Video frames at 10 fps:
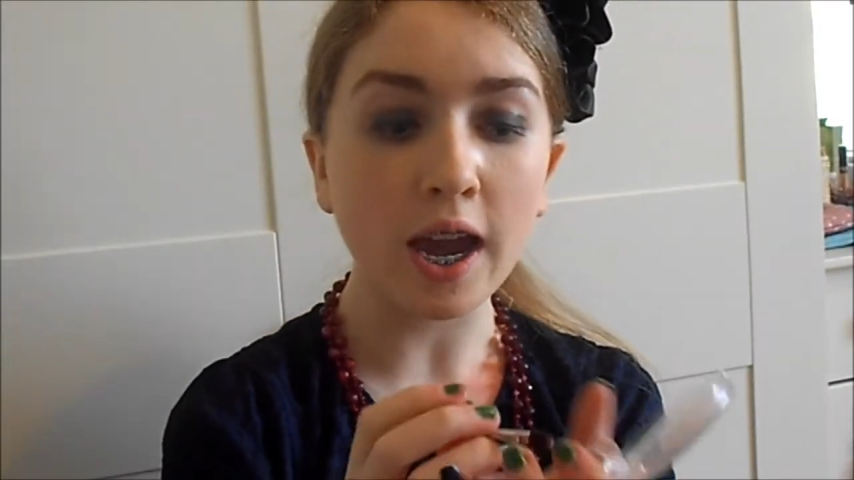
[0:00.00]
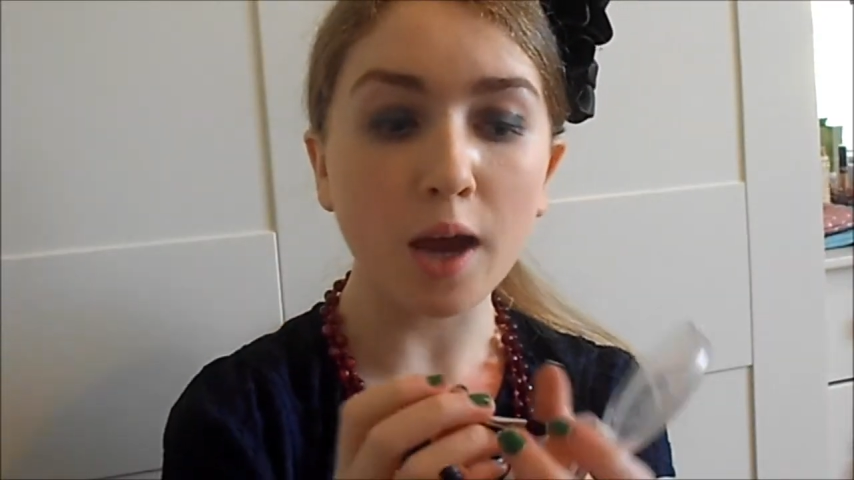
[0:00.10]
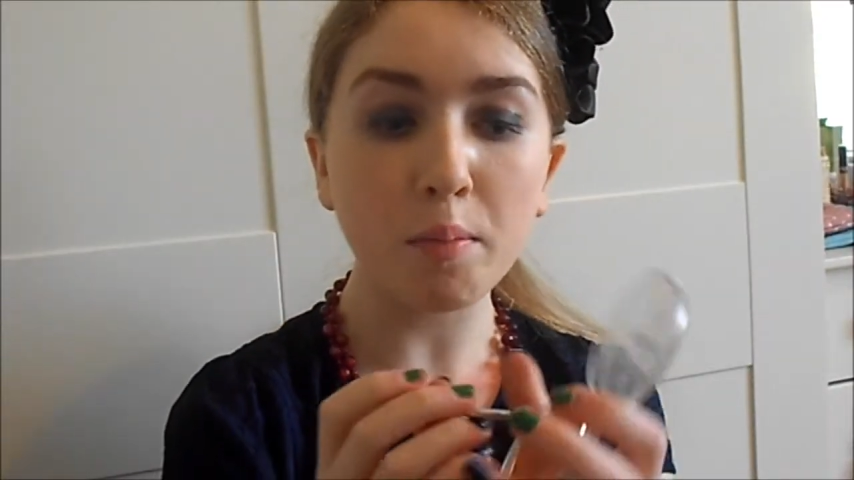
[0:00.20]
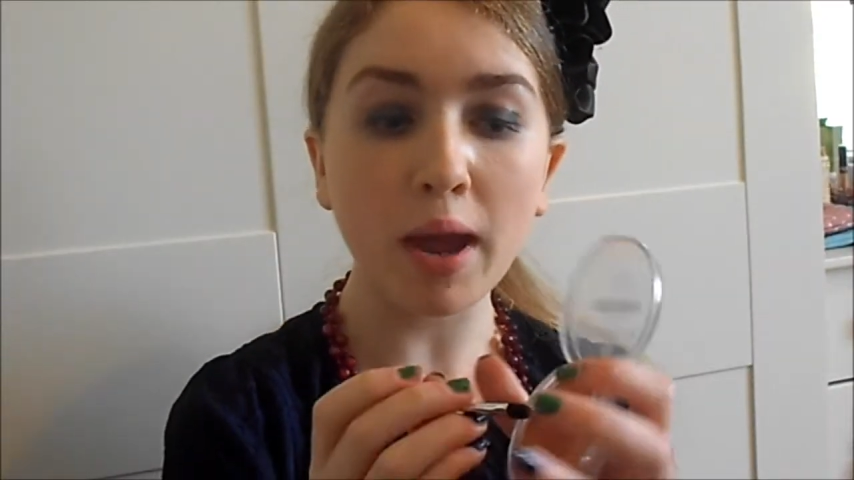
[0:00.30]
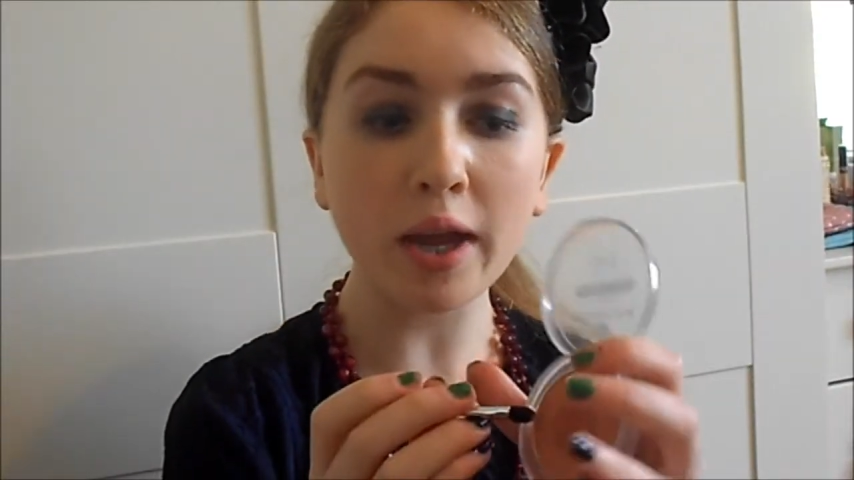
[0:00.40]

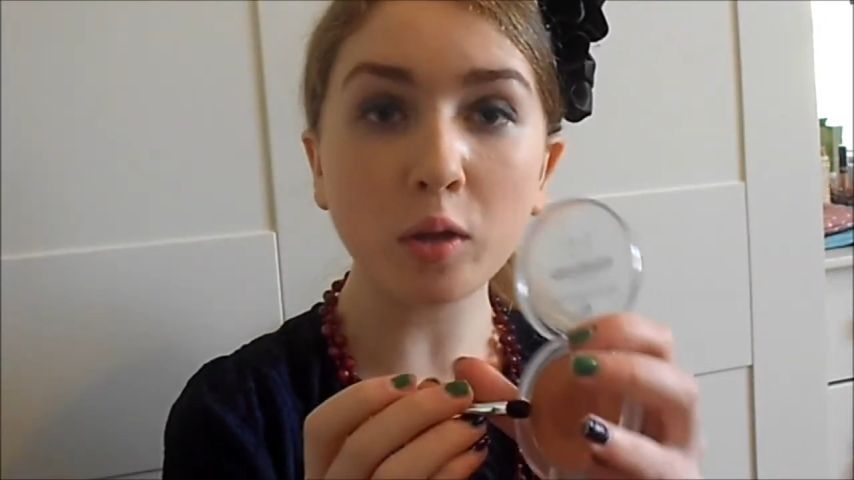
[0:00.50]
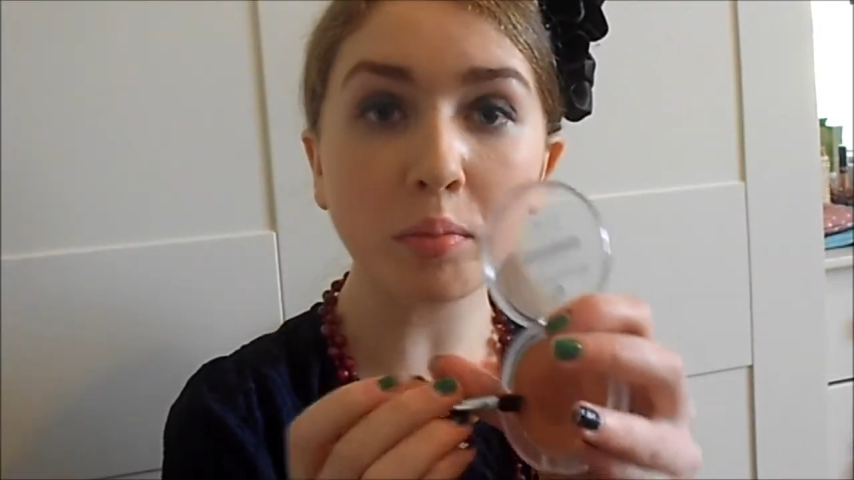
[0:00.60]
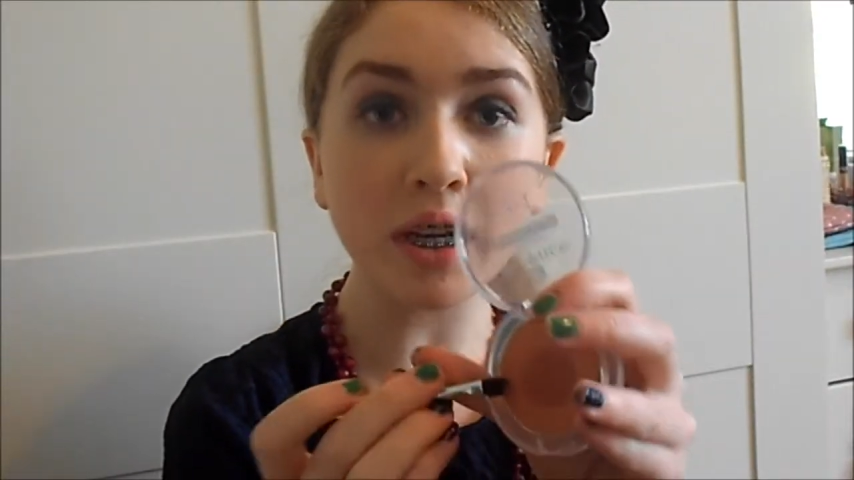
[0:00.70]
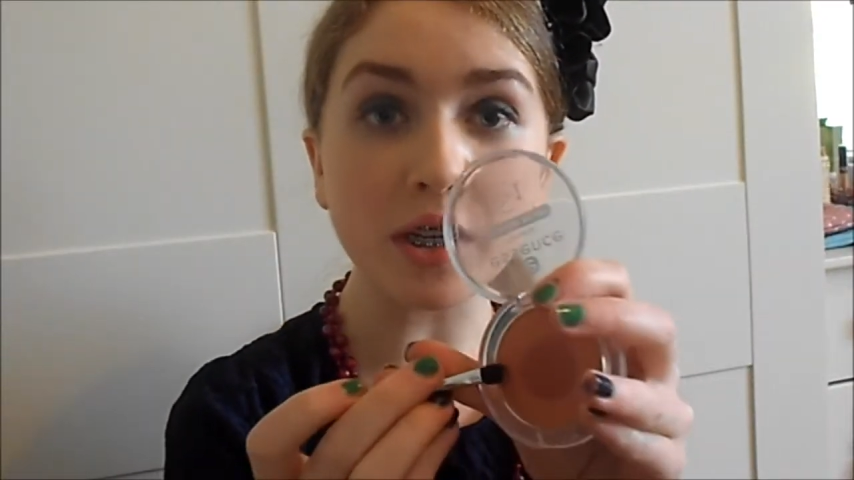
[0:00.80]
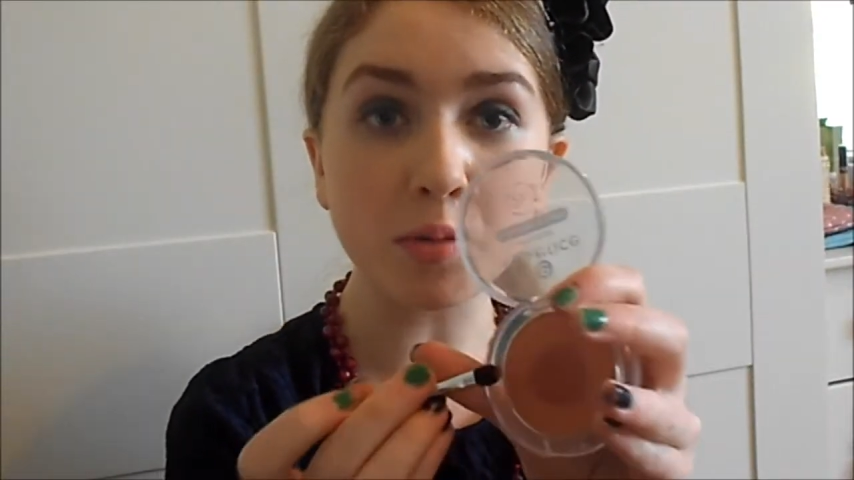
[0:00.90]
a pale
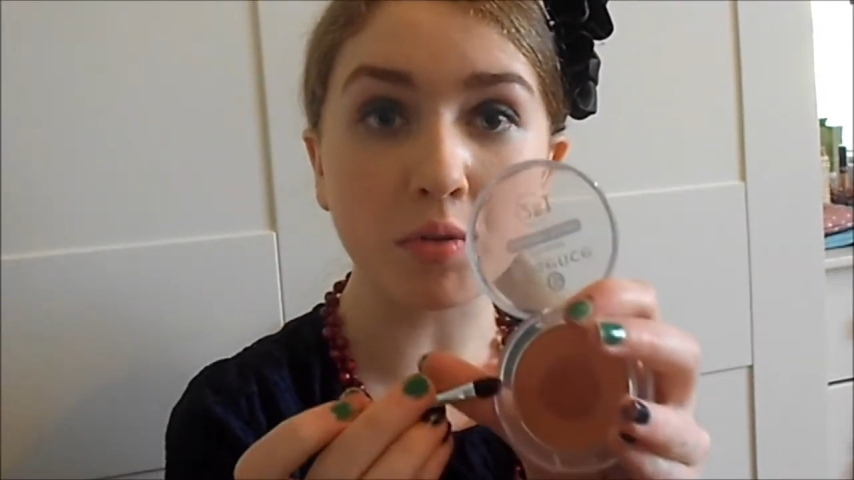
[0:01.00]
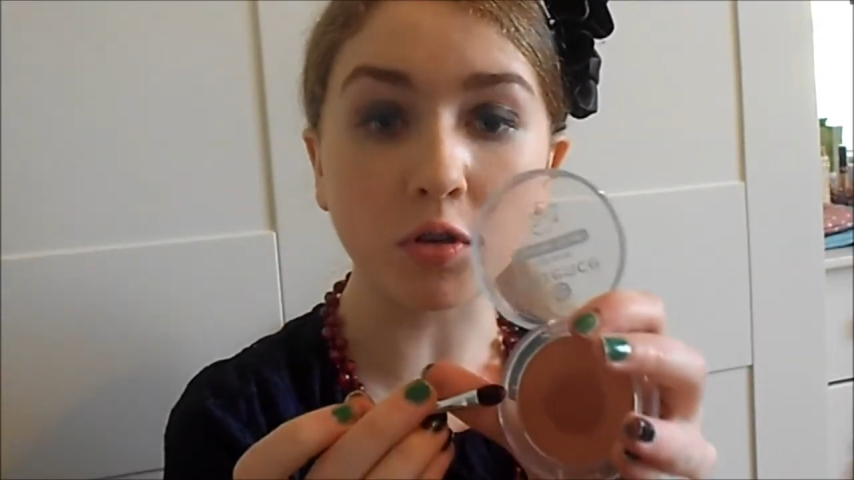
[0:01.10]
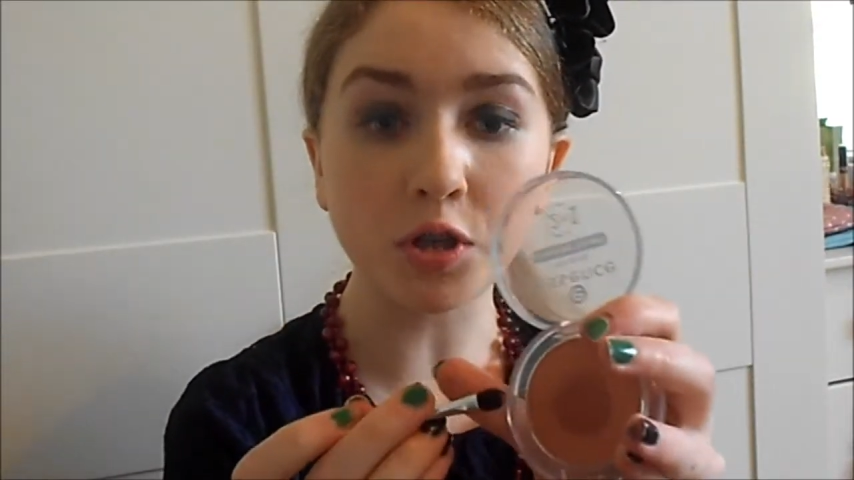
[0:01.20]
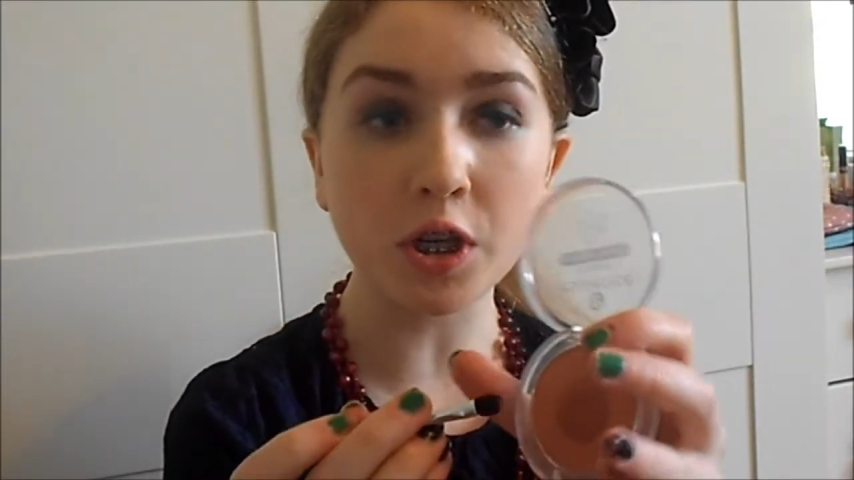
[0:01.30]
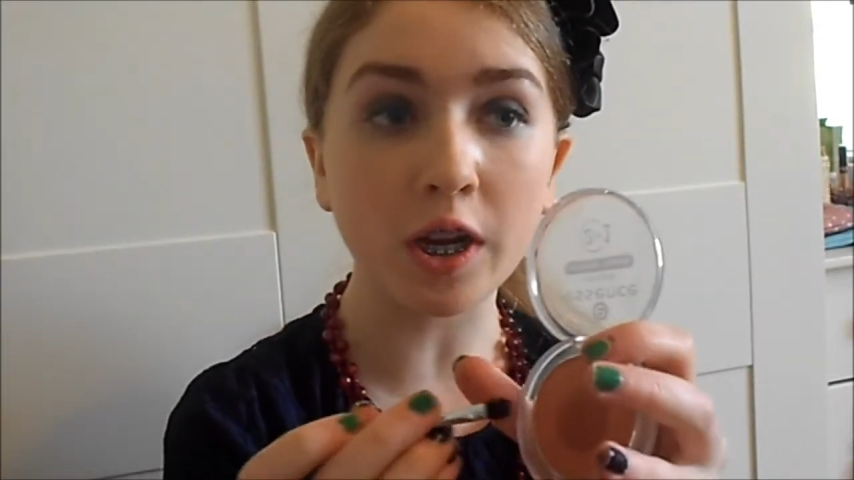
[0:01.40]
peach blush,